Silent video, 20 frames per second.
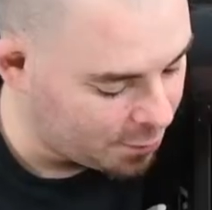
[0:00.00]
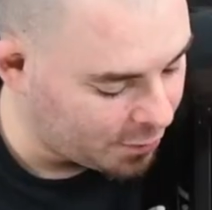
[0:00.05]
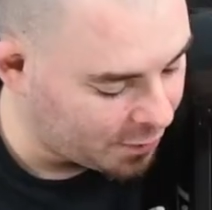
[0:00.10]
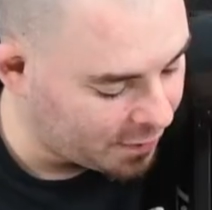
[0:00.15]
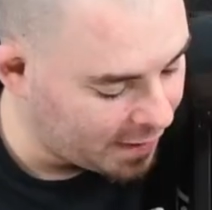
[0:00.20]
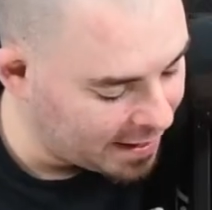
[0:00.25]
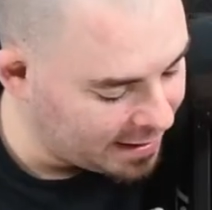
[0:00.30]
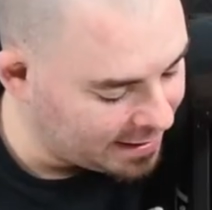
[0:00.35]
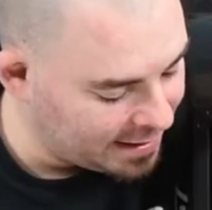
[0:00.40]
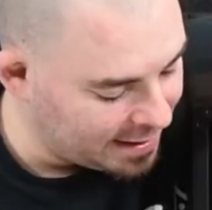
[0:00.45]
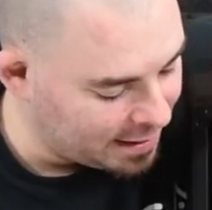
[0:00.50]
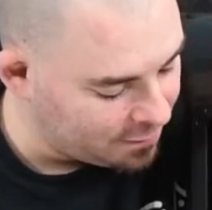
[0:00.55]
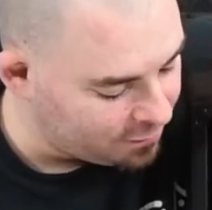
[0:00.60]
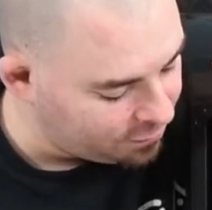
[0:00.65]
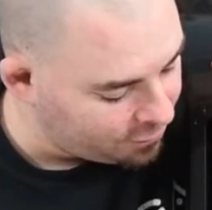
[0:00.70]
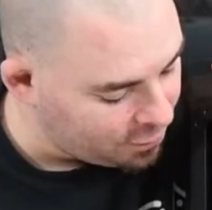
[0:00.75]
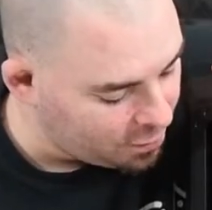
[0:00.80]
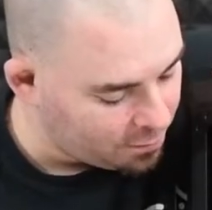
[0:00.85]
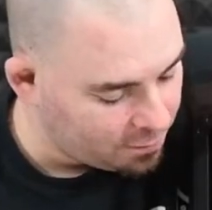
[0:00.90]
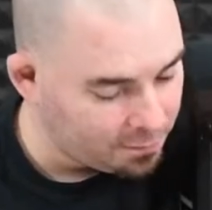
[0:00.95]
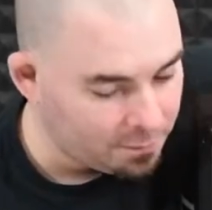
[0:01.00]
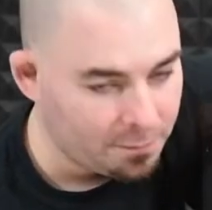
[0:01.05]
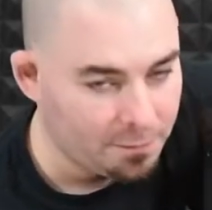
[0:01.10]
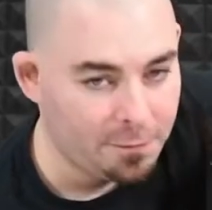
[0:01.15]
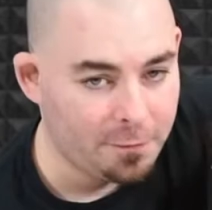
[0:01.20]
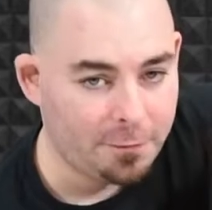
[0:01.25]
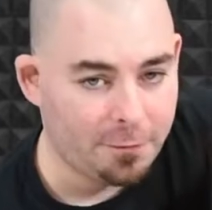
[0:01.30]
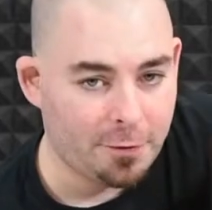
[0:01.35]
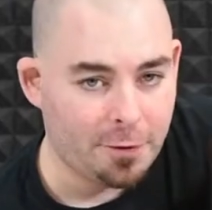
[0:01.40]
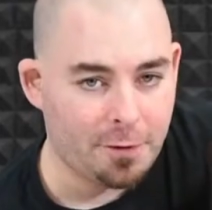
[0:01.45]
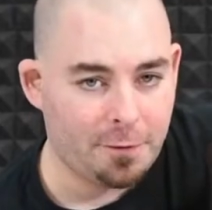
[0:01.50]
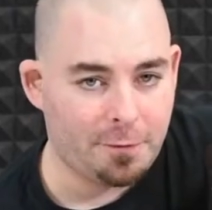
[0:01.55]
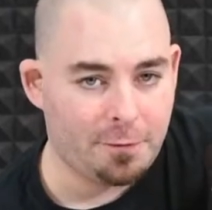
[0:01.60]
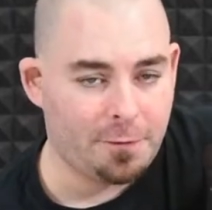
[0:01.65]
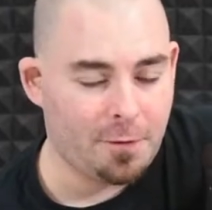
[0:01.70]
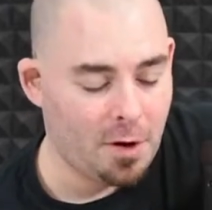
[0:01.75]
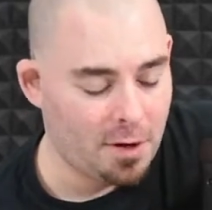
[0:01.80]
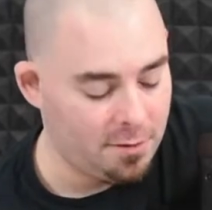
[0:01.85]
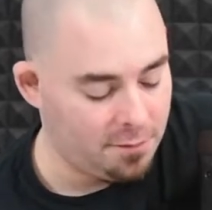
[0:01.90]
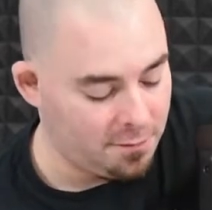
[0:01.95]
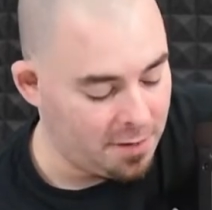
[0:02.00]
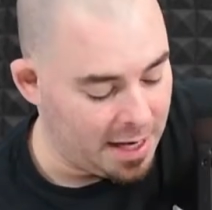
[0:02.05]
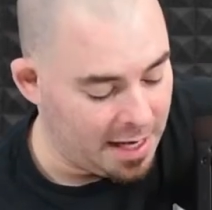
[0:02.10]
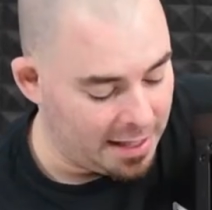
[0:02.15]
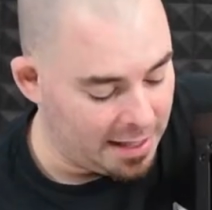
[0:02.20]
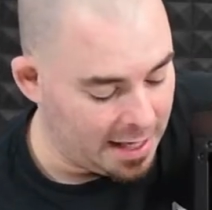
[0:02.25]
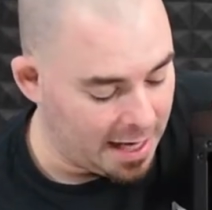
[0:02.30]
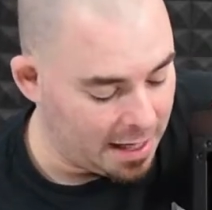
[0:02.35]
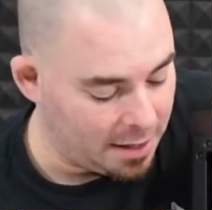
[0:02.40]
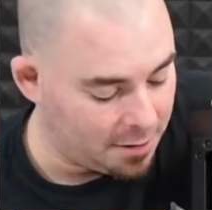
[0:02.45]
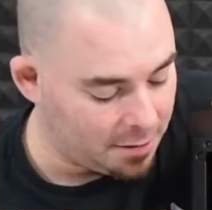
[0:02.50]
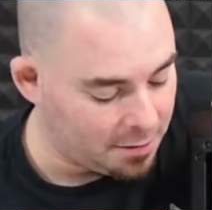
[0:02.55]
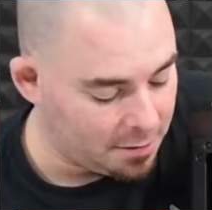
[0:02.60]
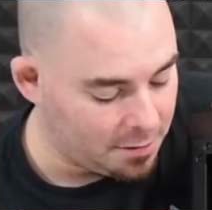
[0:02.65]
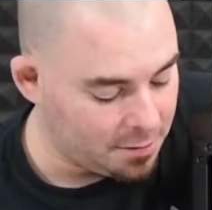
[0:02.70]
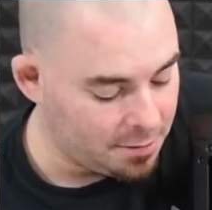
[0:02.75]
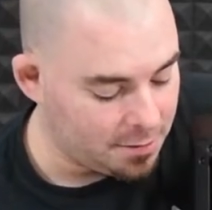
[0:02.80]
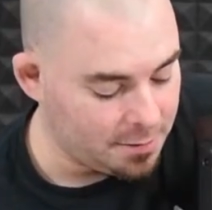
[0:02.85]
plenty of room for a front radiator,